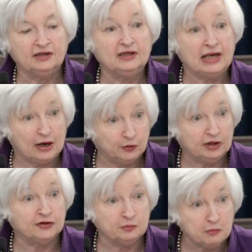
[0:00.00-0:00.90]
Now,
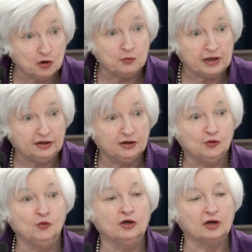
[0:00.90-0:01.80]
at the moment,
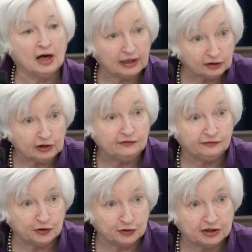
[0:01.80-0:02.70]
we are highly
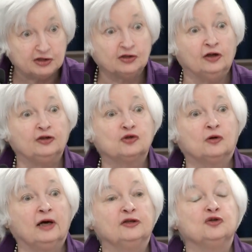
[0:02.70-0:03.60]
focused on
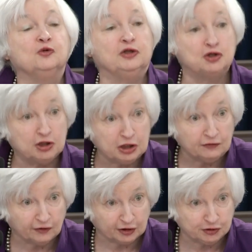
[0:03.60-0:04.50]
trying to
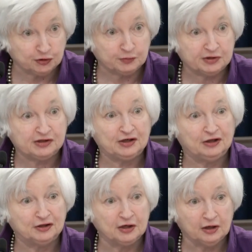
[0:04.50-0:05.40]
achieve our
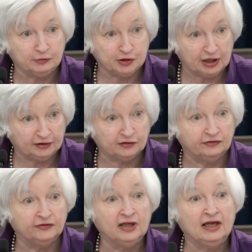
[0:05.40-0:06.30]
2% objective.